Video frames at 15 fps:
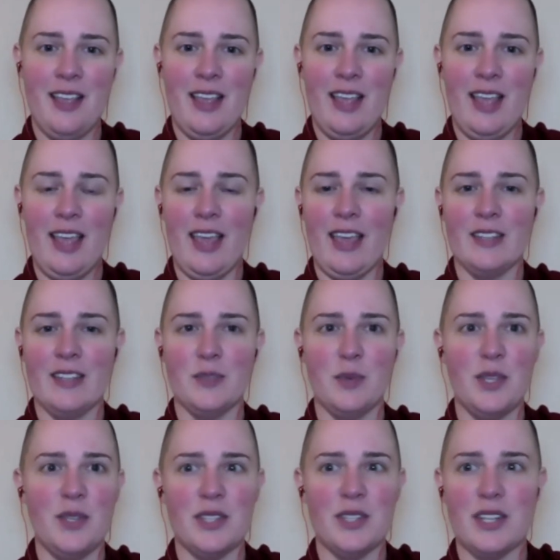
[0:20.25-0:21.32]
And we
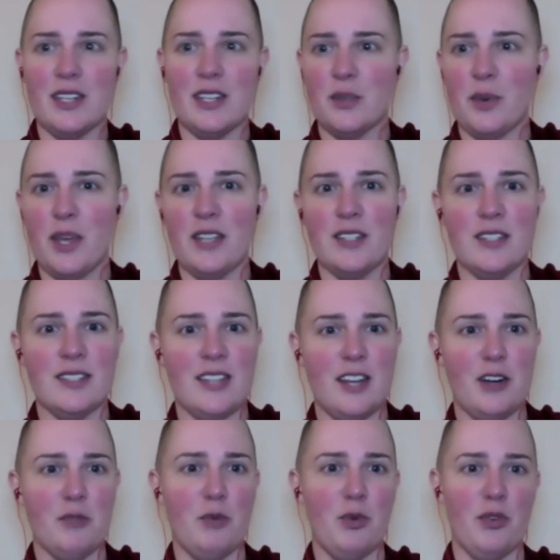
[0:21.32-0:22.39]
use it as a way to set
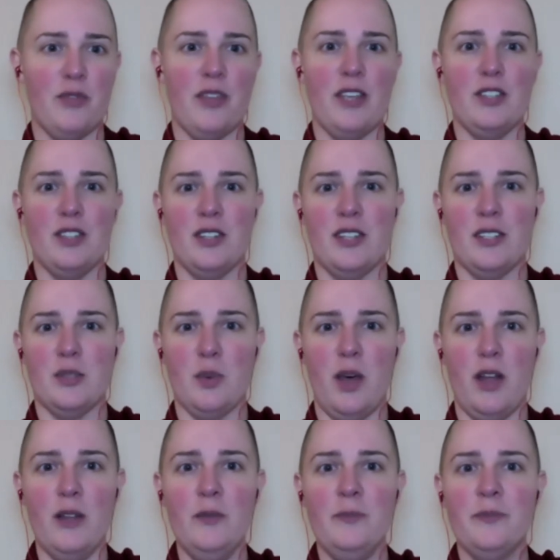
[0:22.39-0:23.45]
our motivation as
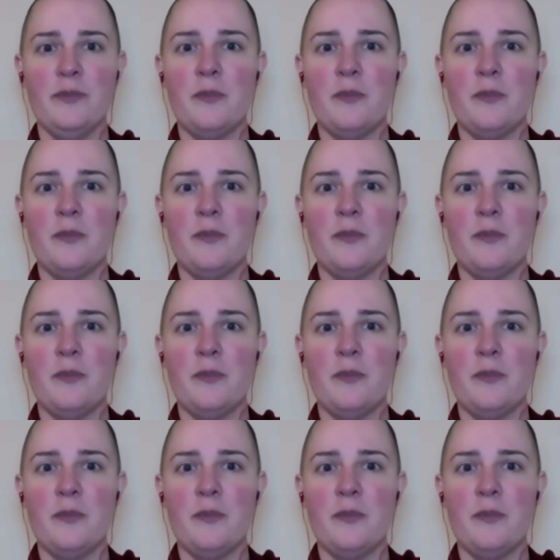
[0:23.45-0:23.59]
well.